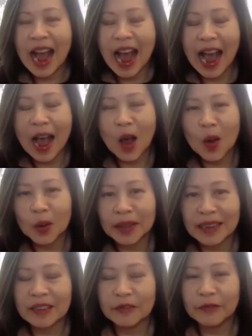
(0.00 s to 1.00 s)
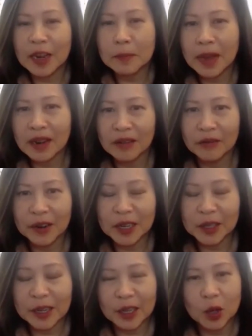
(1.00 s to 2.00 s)
how they define
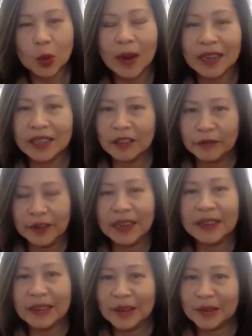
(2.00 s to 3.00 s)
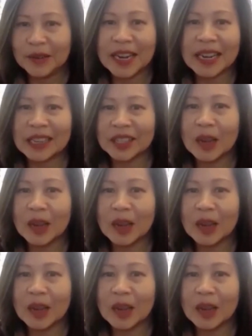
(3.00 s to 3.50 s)
Metaverse is quite different, right?